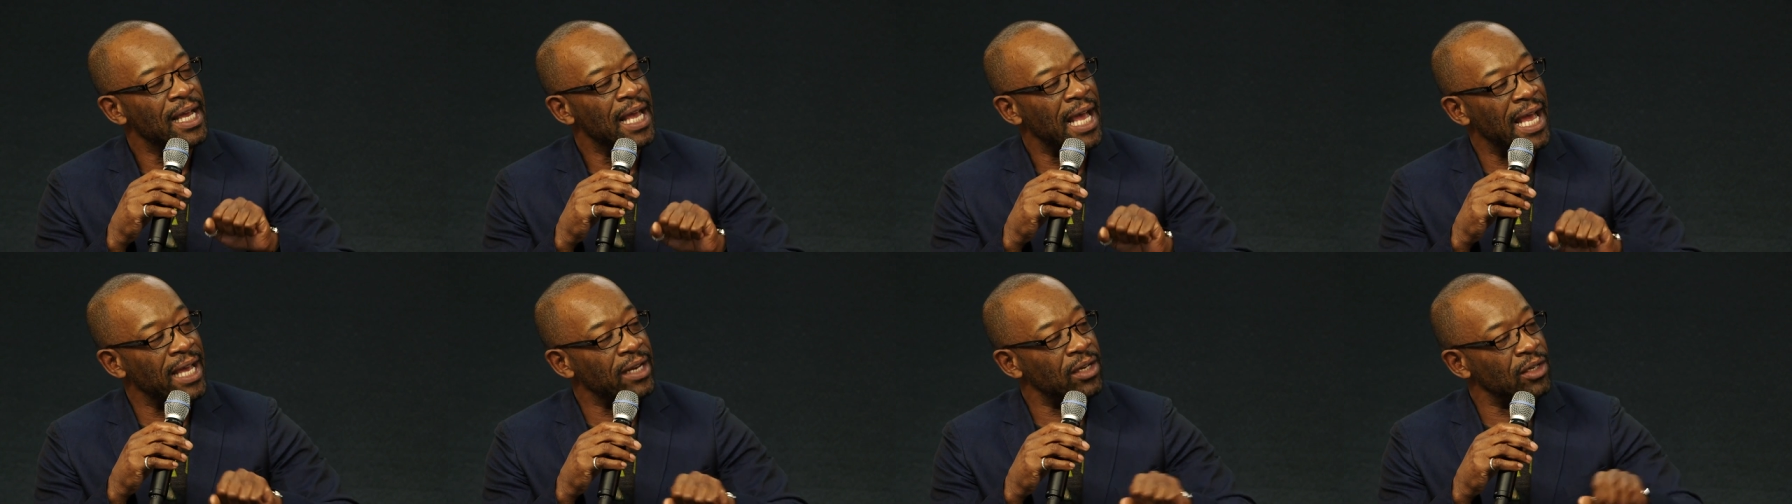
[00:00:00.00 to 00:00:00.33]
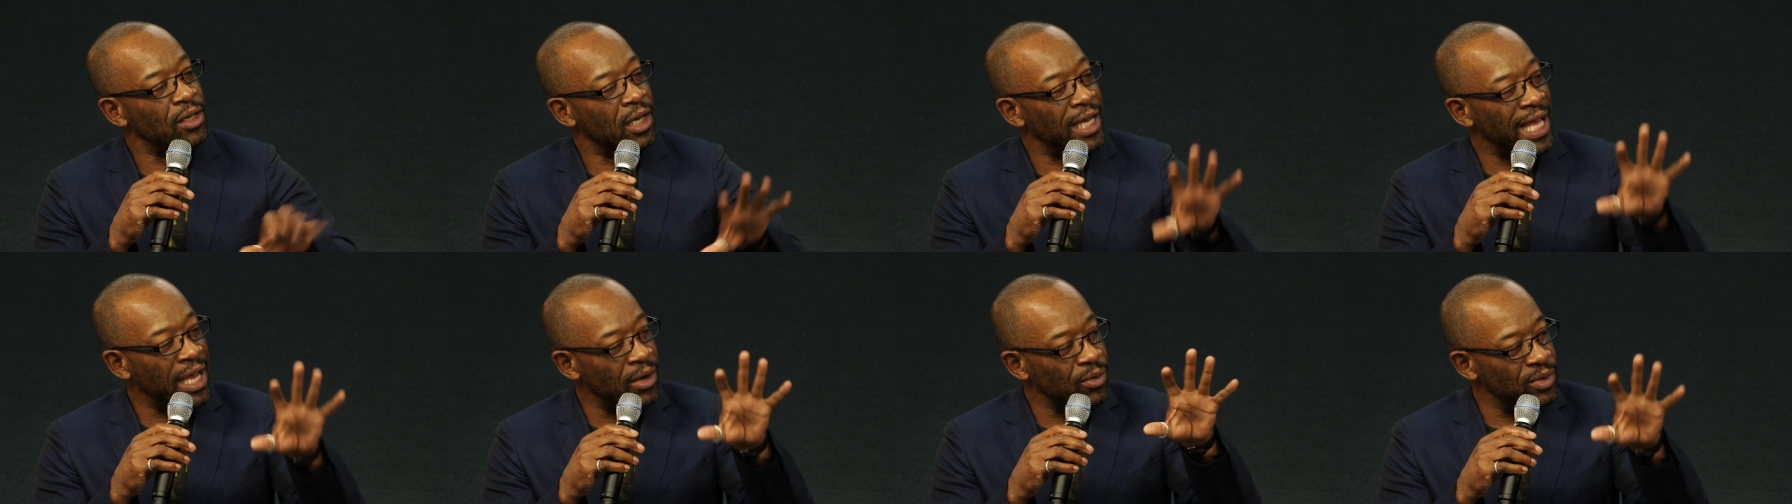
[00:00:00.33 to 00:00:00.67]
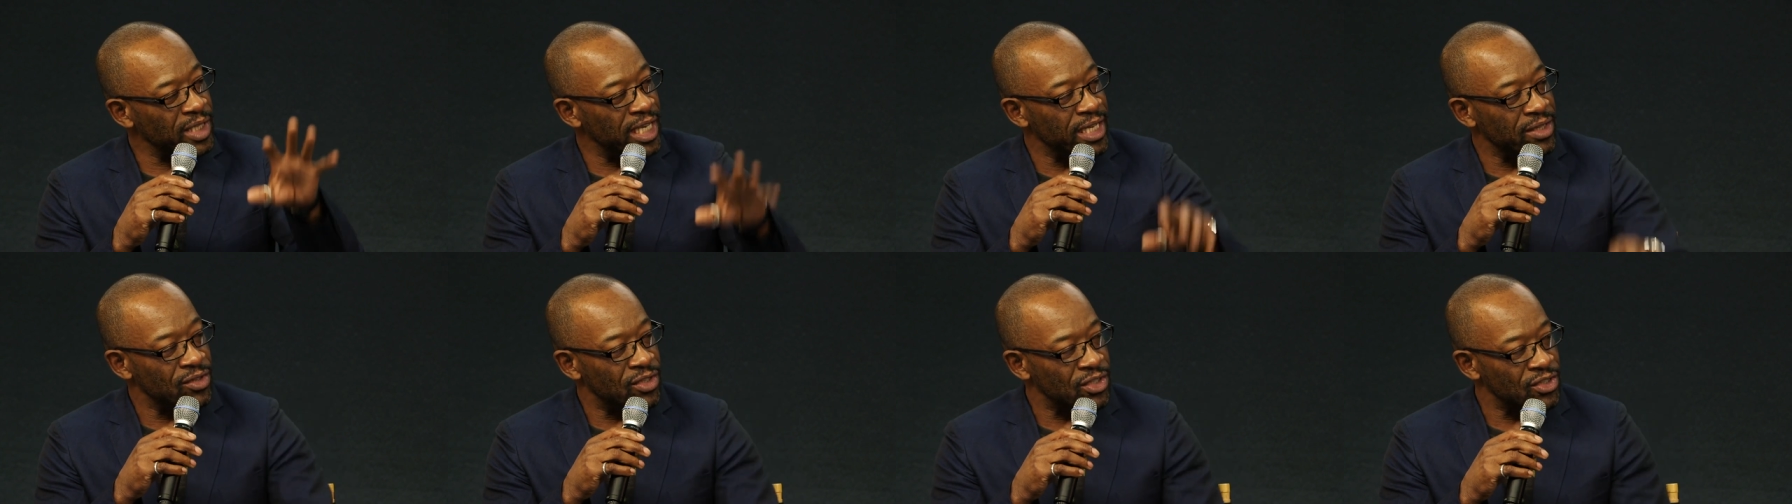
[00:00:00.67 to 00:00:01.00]
and
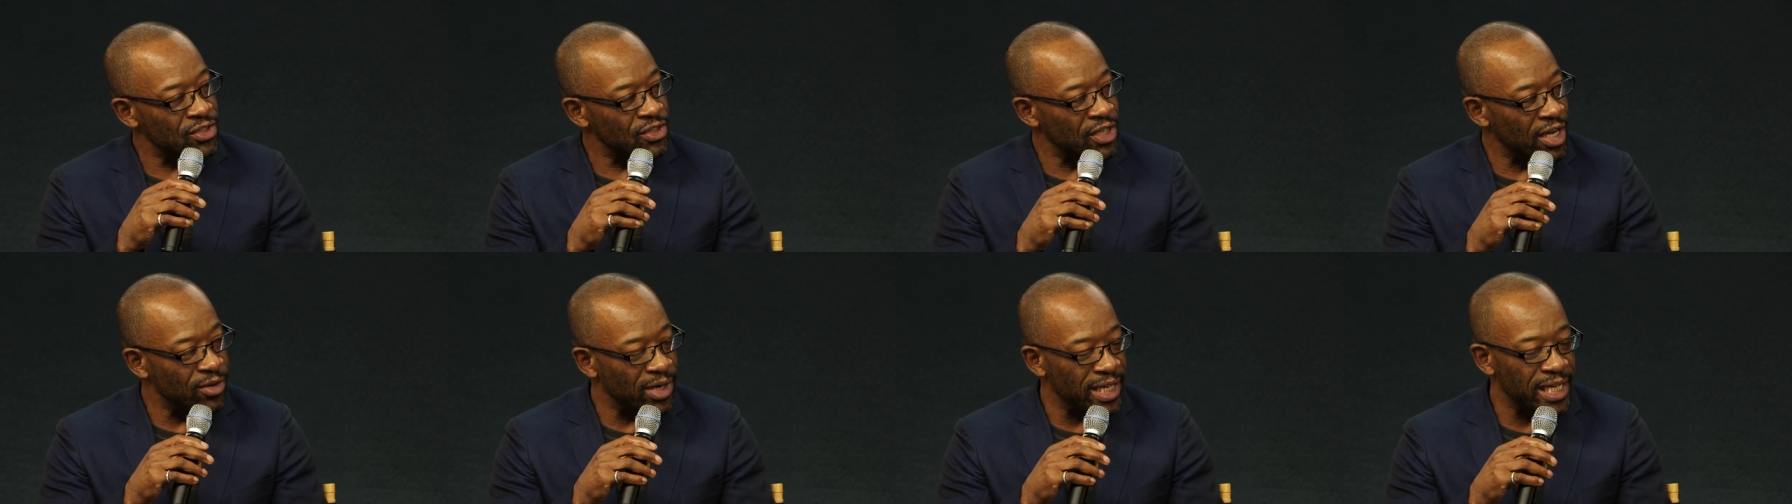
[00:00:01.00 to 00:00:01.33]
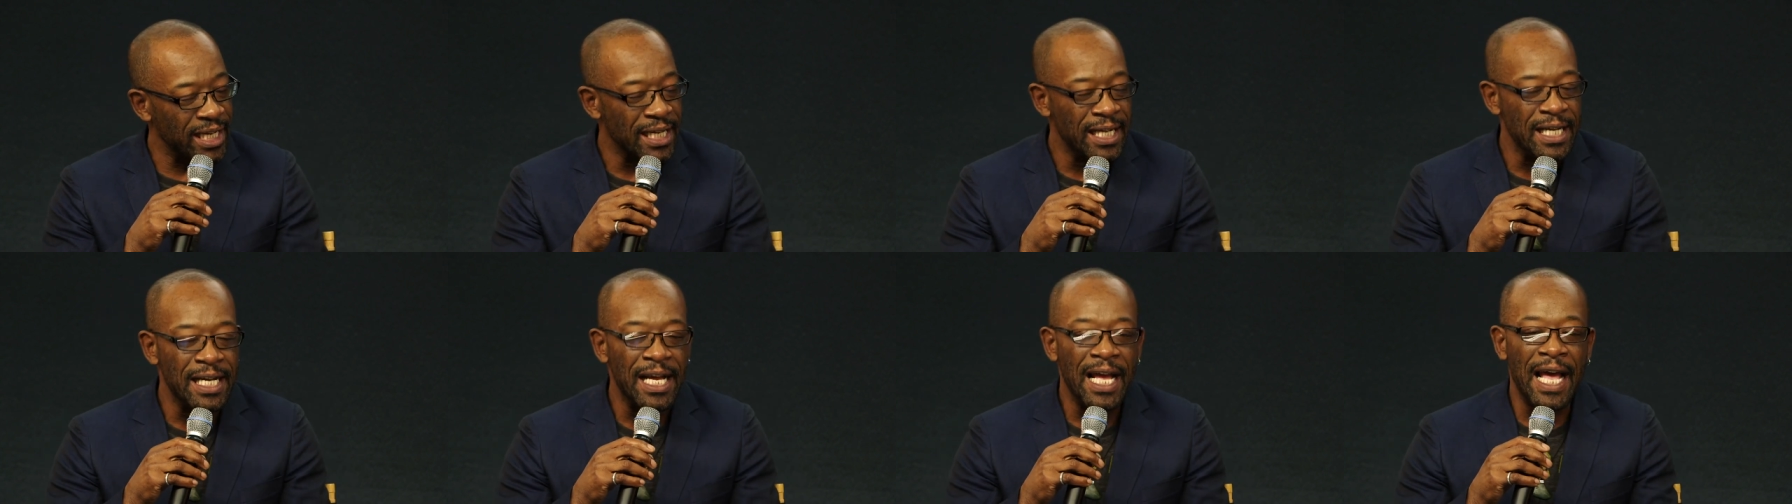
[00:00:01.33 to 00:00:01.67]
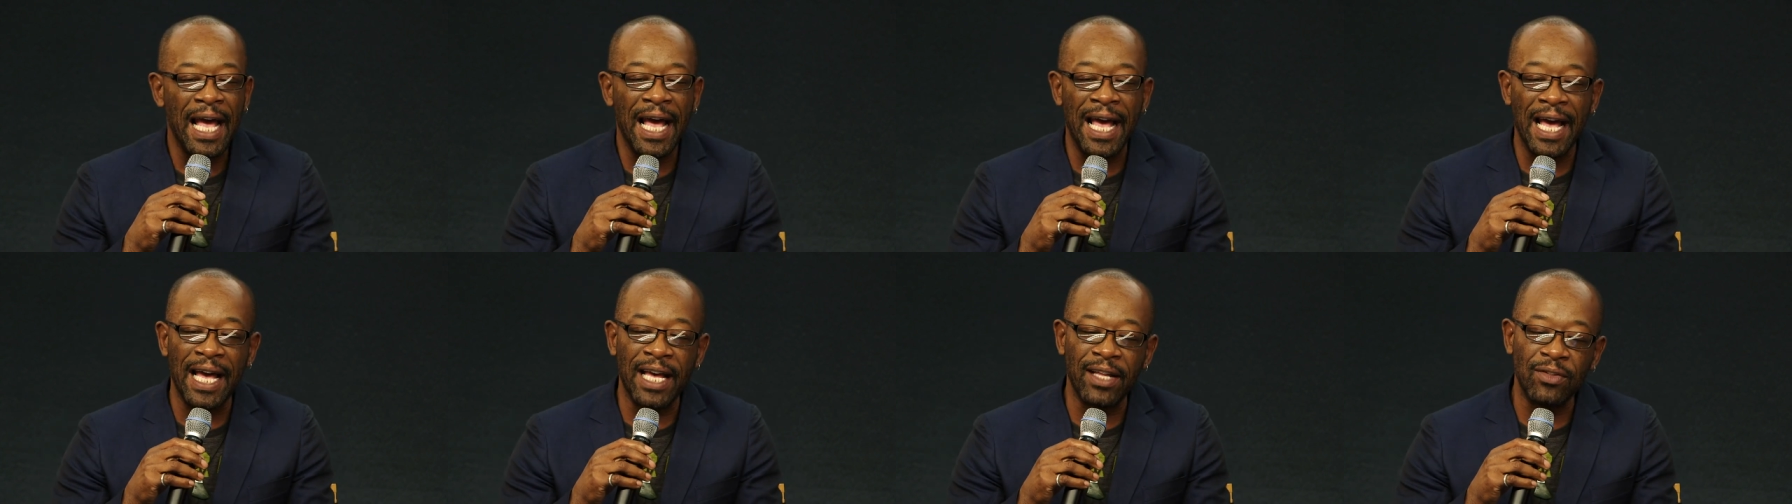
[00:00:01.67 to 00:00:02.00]
out into Surrey.
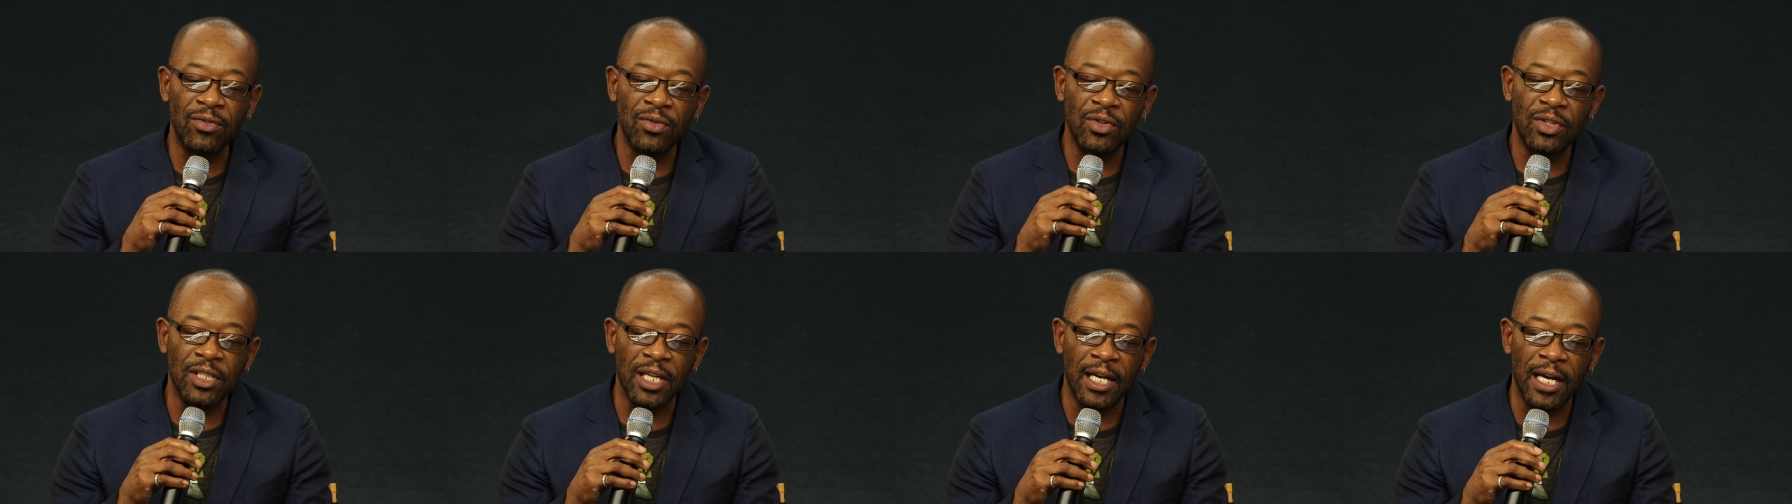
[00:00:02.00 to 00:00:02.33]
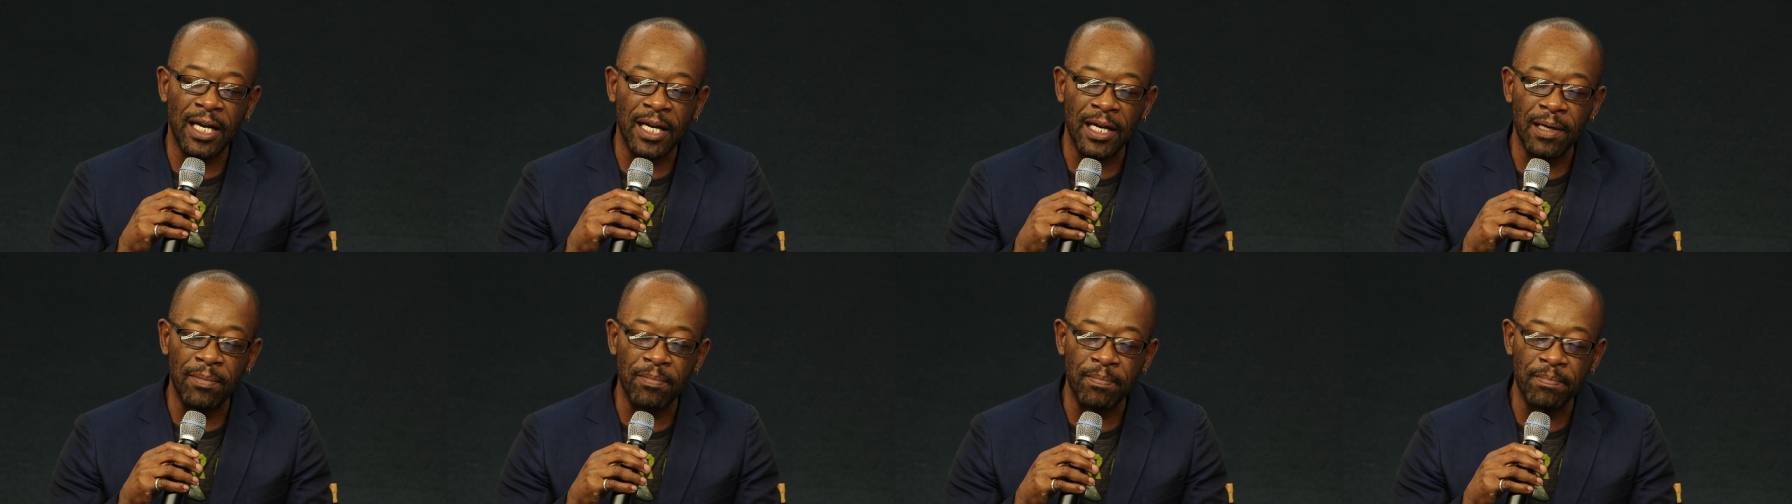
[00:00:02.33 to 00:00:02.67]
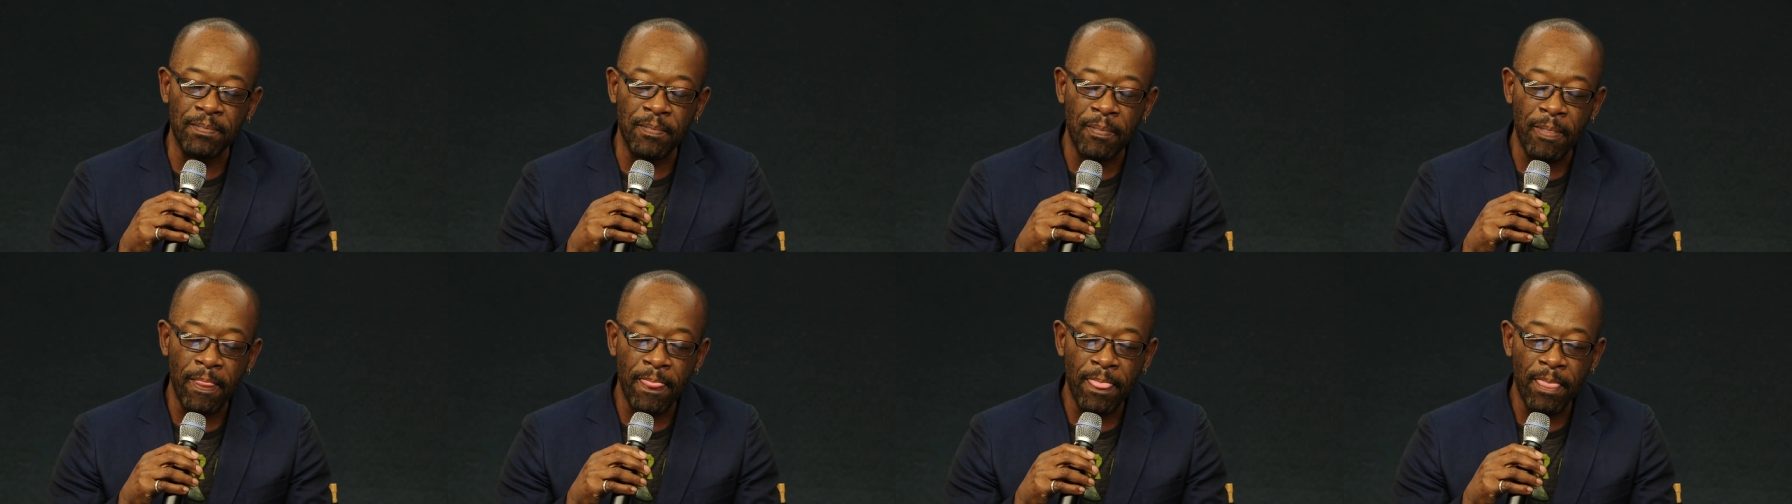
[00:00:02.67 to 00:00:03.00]
And
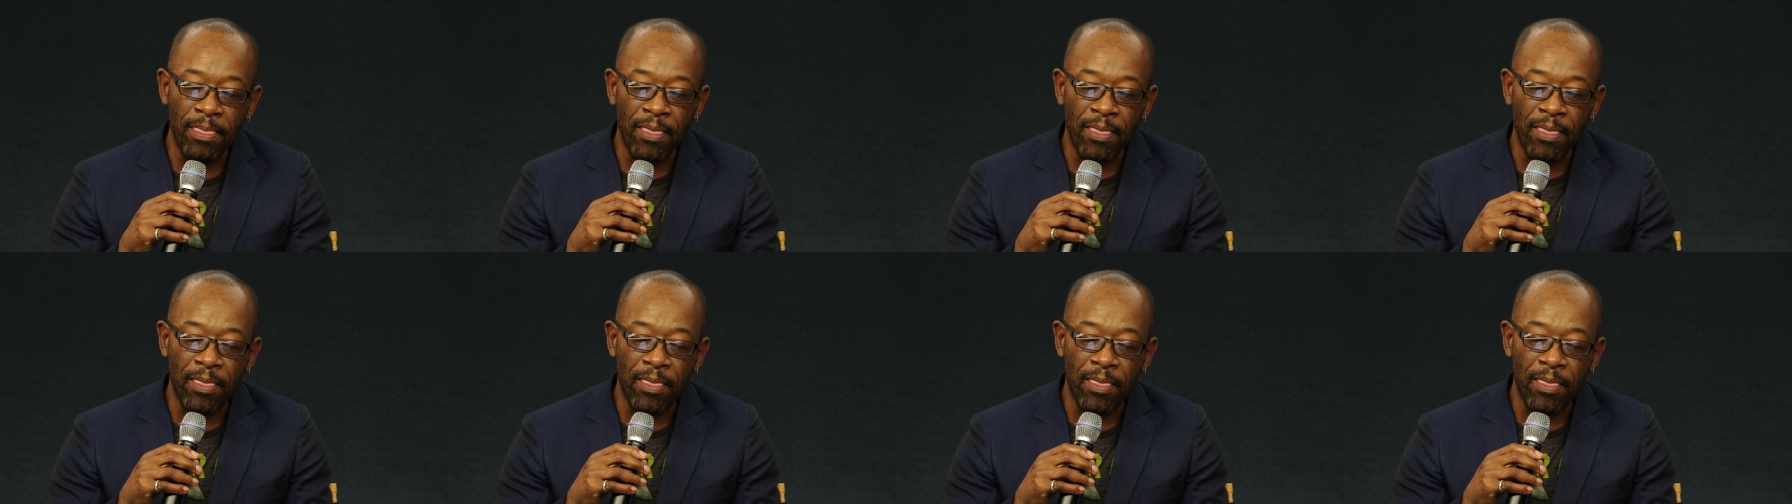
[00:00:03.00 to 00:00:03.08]
um,